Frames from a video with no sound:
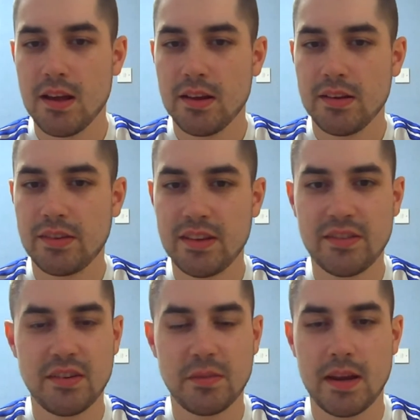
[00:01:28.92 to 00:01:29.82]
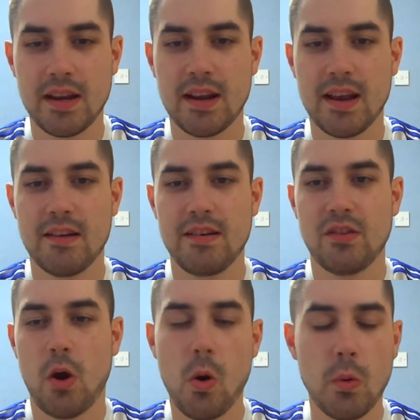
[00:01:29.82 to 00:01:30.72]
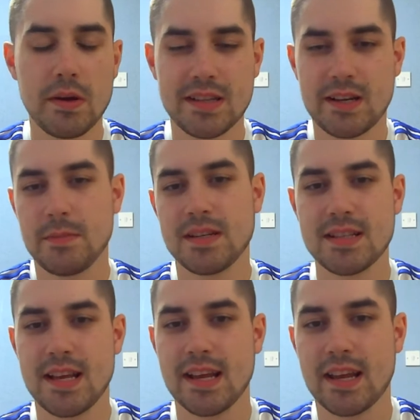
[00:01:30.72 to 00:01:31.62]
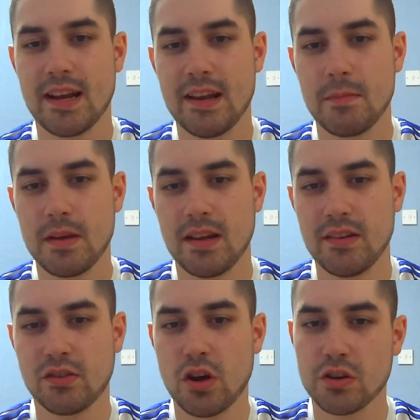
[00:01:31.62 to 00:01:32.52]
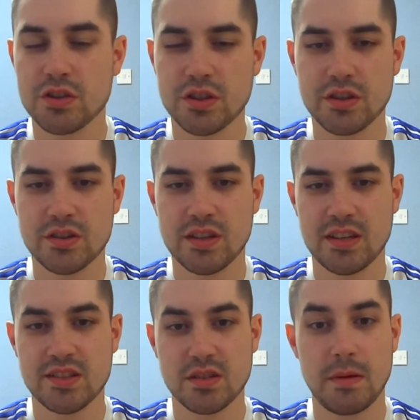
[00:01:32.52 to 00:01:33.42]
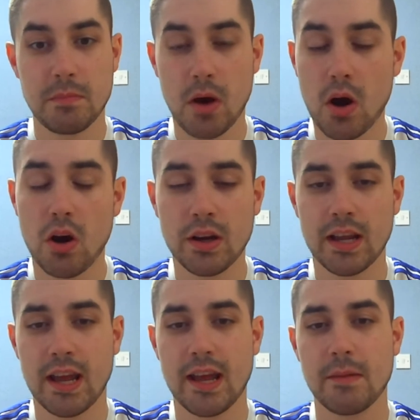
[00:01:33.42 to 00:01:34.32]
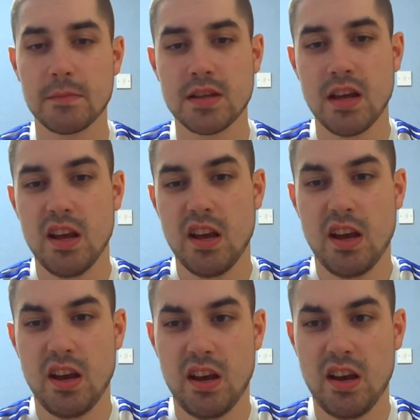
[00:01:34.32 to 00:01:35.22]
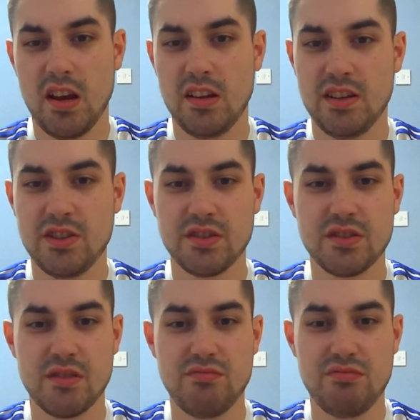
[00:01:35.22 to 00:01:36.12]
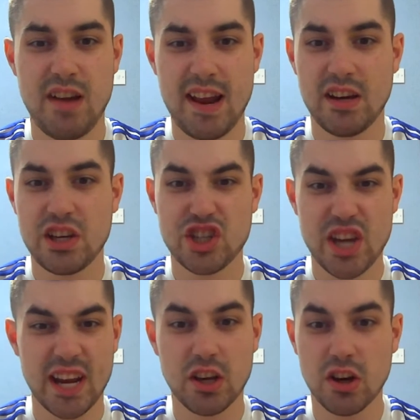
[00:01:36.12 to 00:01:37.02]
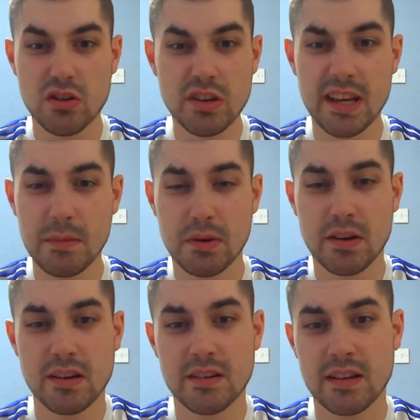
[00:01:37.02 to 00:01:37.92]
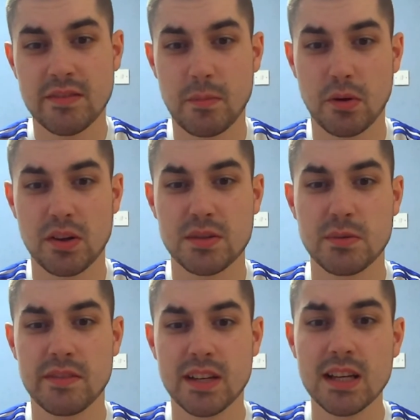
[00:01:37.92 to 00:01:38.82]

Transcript: Since he's been here, he's always had a mistake in him. He's cost us in some important games. And he's just a really shit goalkeeper, if I'm honest with you.